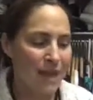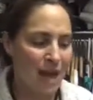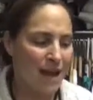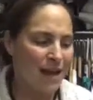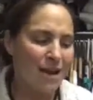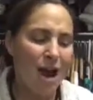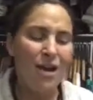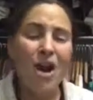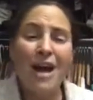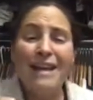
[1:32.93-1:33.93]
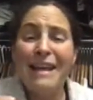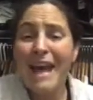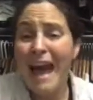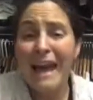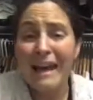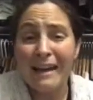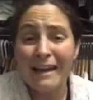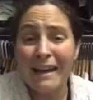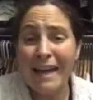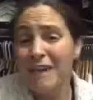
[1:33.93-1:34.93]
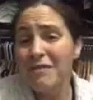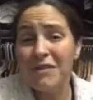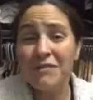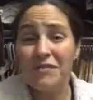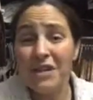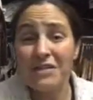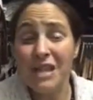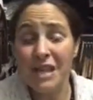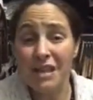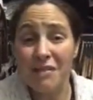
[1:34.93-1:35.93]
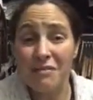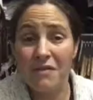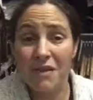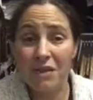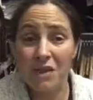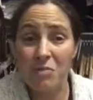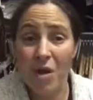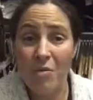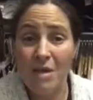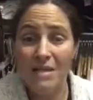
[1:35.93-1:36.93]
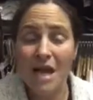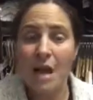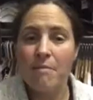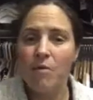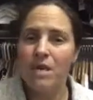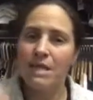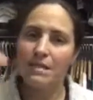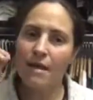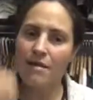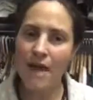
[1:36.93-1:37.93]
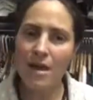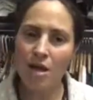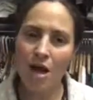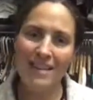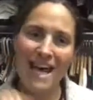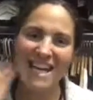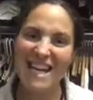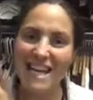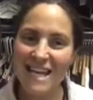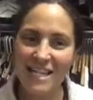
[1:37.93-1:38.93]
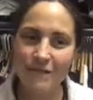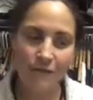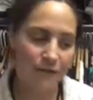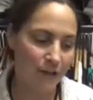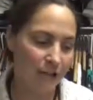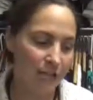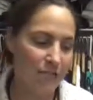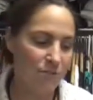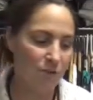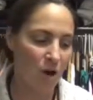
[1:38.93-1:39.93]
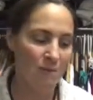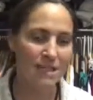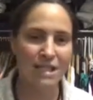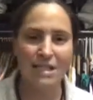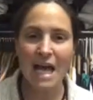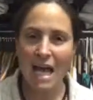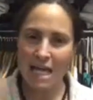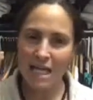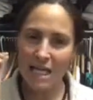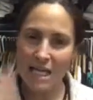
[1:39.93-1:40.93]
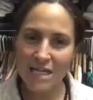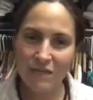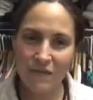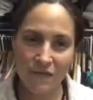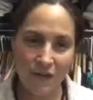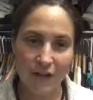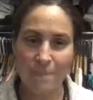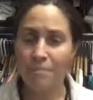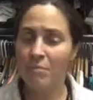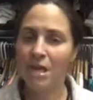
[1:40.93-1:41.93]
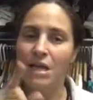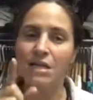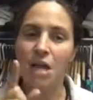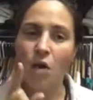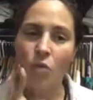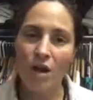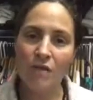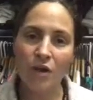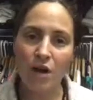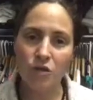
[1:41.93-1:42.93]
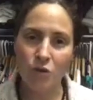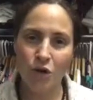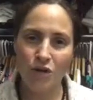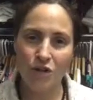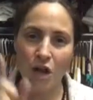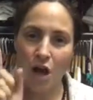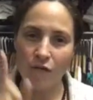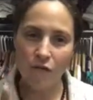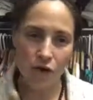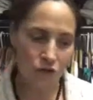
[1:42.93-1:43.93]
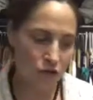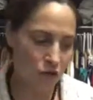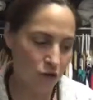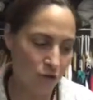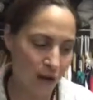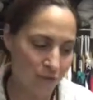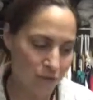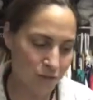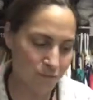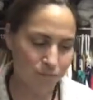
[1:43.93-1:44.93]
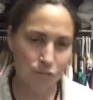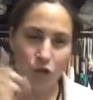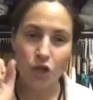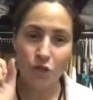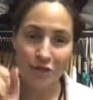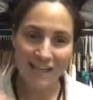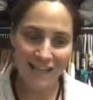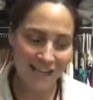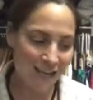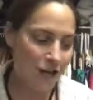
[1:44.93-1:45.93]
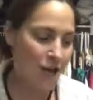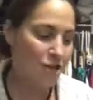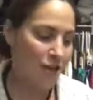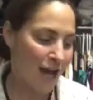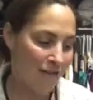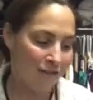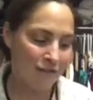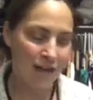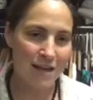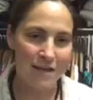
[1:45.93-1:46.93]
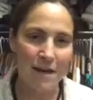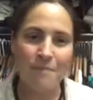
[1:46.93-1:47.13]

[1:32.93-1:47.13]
that not God can, if He feels like it, fulfill His promise, but we need to thank God that He is fulfilling His promises. He is fulfilling, because not one of God's words falls to the ground. You need to have faith.